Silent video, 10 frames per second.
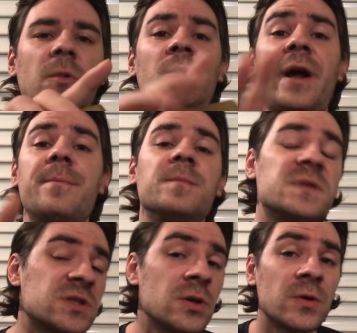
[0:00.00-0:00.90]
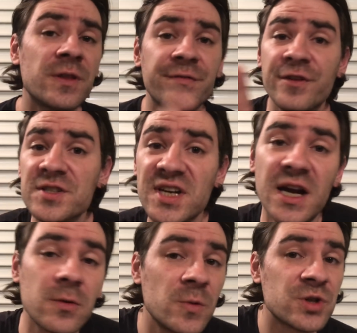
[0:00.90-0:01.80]
Alright, so the first
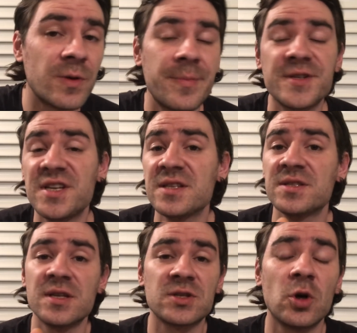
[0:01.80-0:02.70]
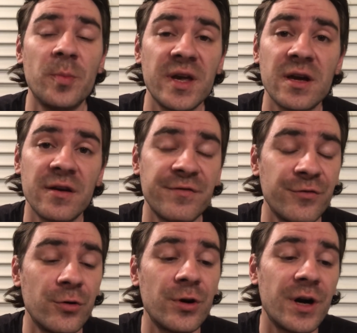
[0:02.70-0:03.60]
card, which represents the topic
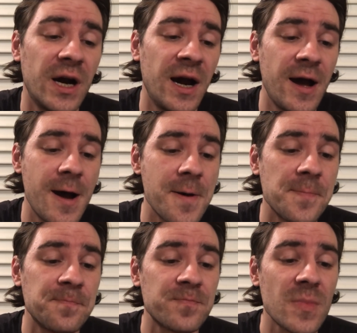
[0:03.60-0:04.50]
for um,